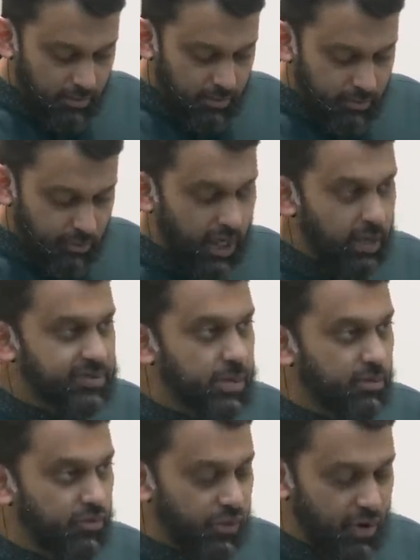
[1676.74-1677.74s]
Perhaps some
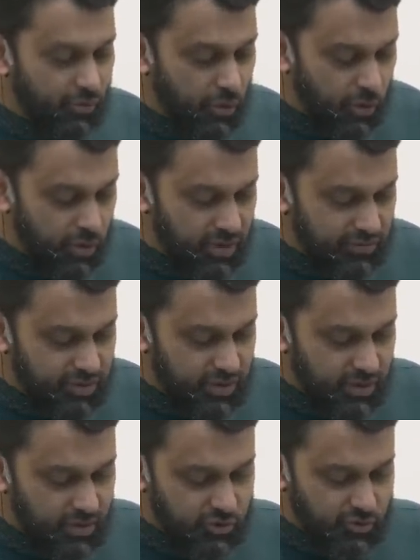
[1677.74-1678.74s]
of you have heard of
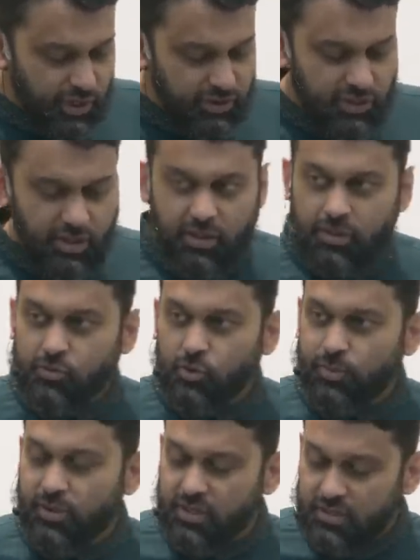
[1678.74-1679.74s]
the tragedy that took
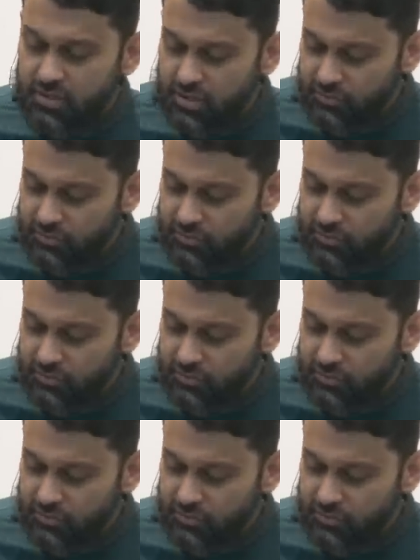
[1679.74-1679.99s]
place a